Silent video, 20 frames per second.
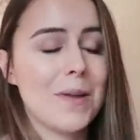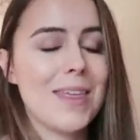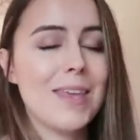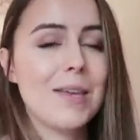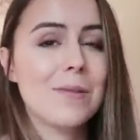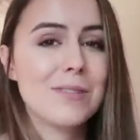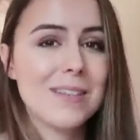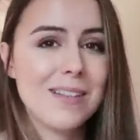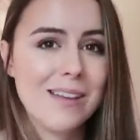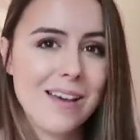I
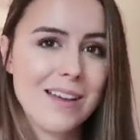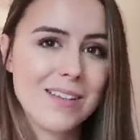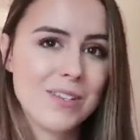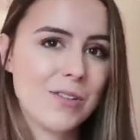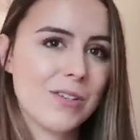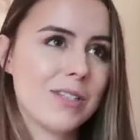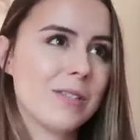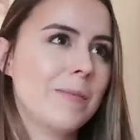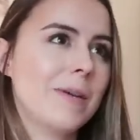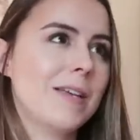think it was
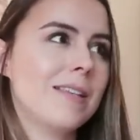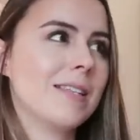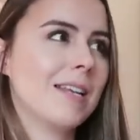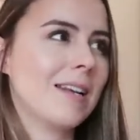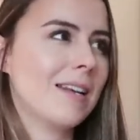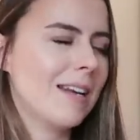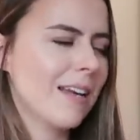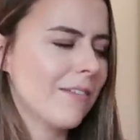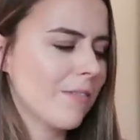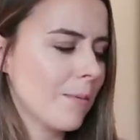last Christmas,
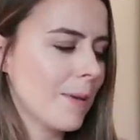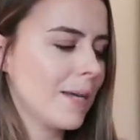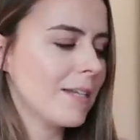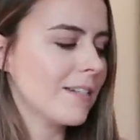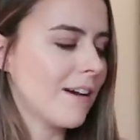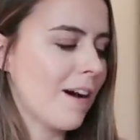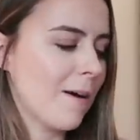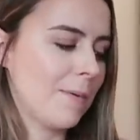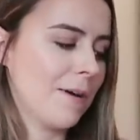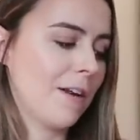and I never
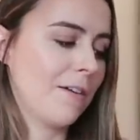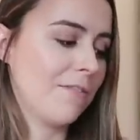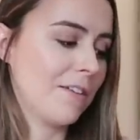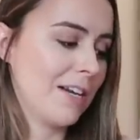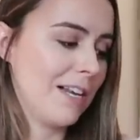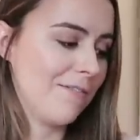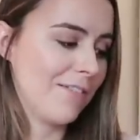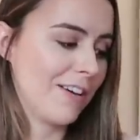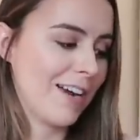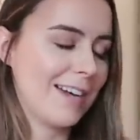picked it up, and I
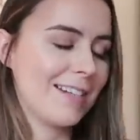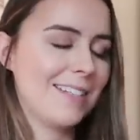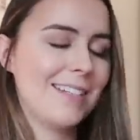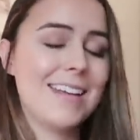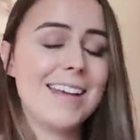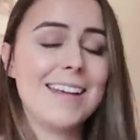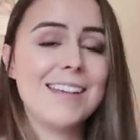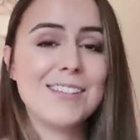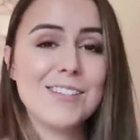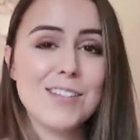really
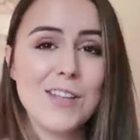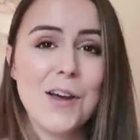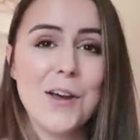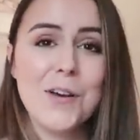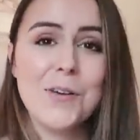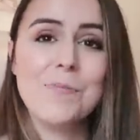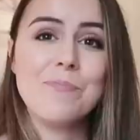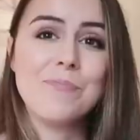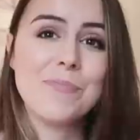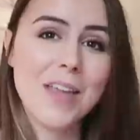regretted it.
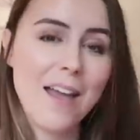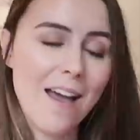So